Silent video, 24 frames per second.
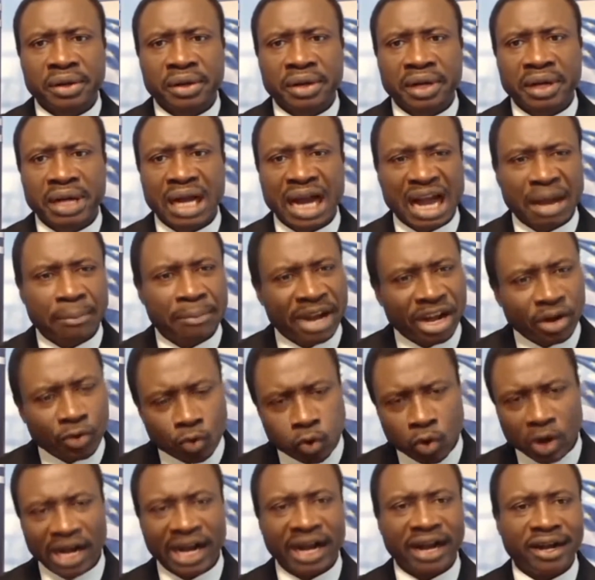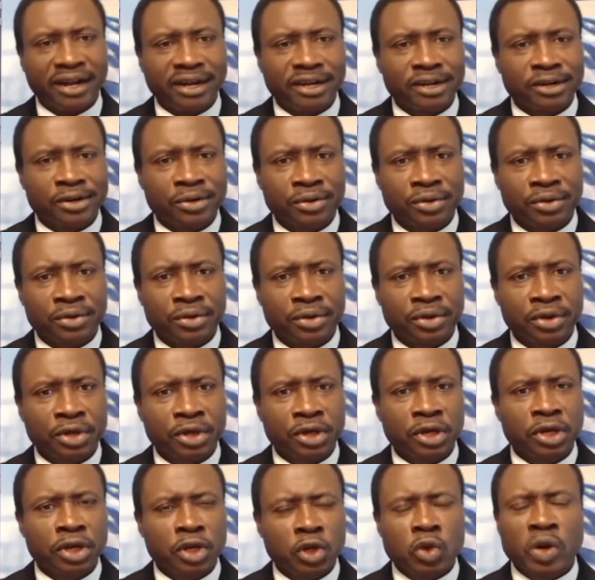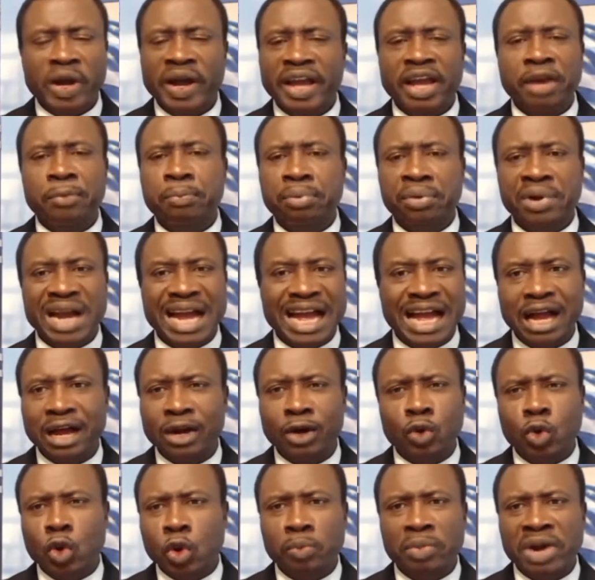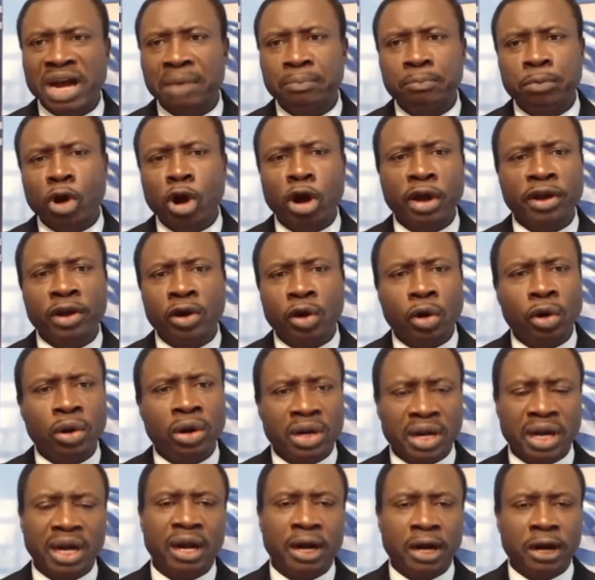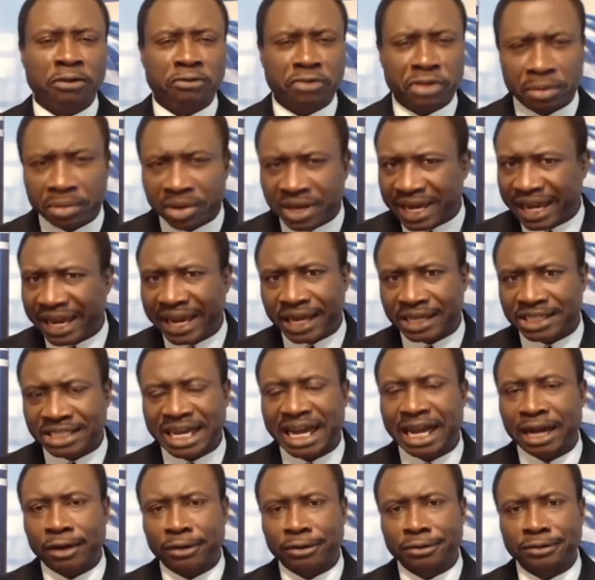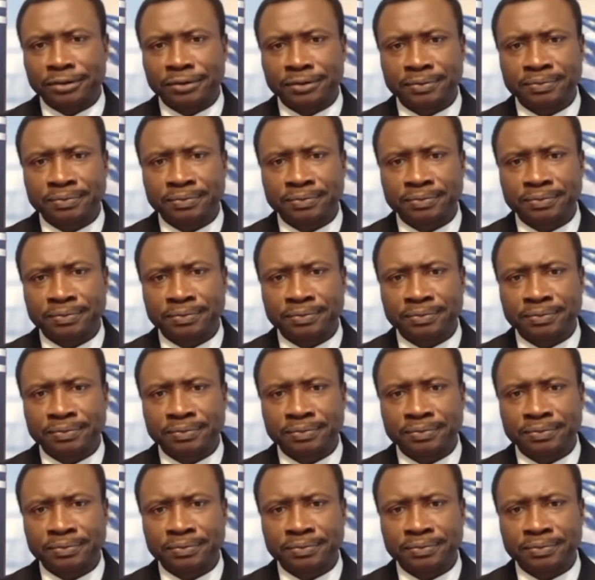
Abakwa. You are a proud Kumba boy or girl from K-Town.